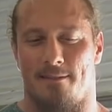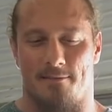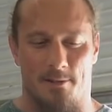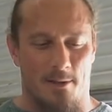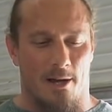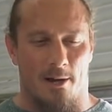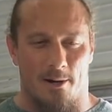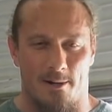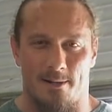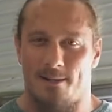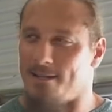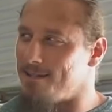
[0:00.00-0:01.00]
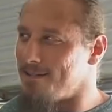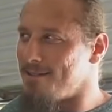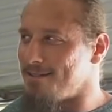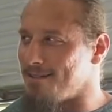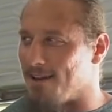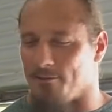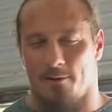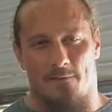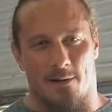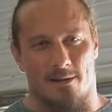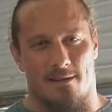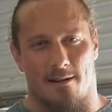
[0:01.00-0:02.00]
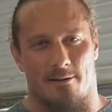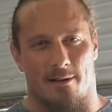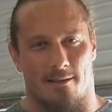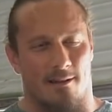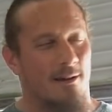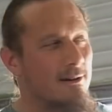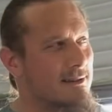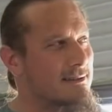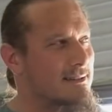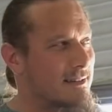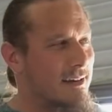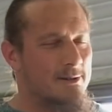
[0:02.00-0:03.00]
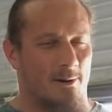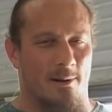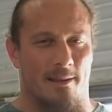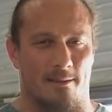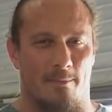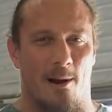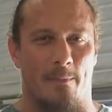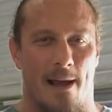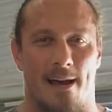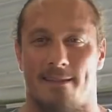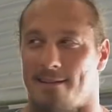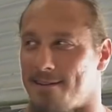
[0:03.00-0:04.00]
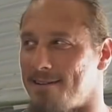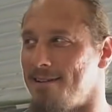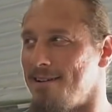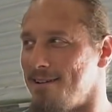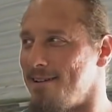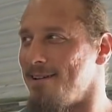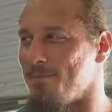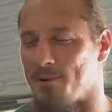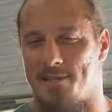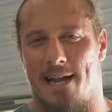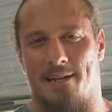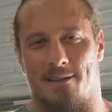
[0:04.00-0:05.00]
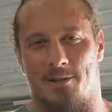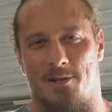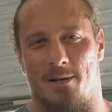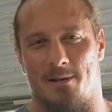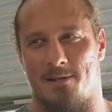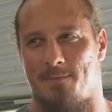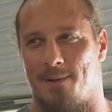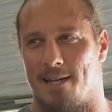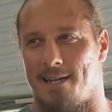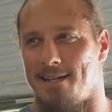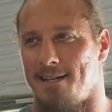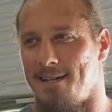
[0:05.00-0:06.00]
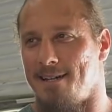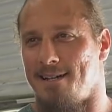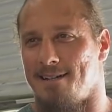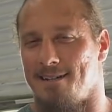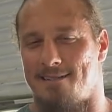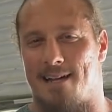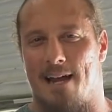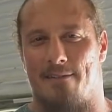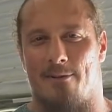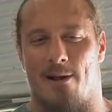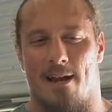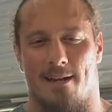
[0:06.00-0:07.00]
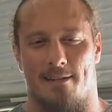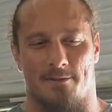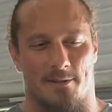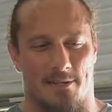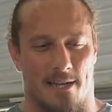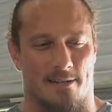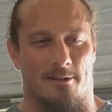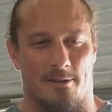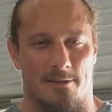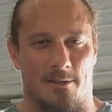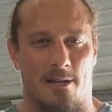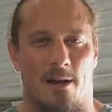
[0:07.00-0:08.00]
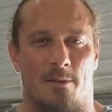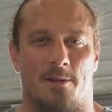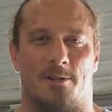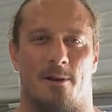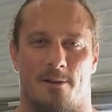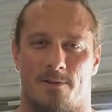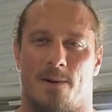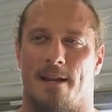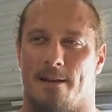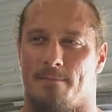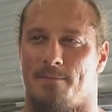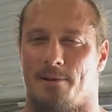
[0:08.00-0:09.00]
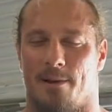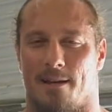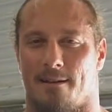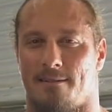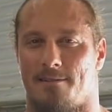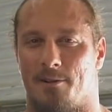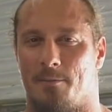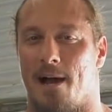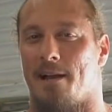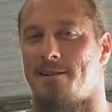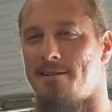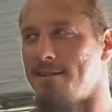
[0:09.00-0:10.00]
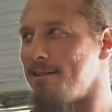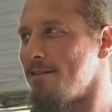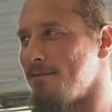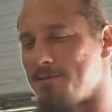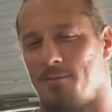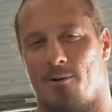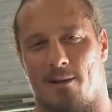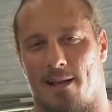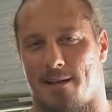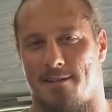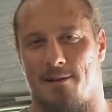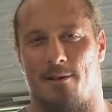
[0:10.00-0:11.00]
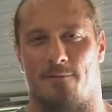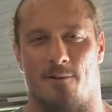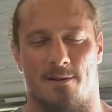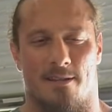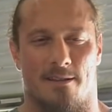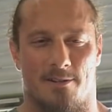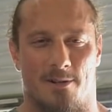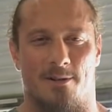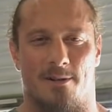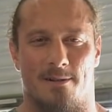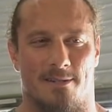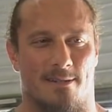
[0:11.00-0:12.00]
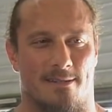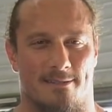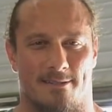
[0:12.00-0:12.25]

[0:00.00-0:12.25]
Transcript: Too low, everyone focuses on going low because it's like shortening the bar path and protecting the shoulders, but it's kind of ironic because when you touch it too low, the shoulders wind up doing too much, more like shearing force on the shoulders, so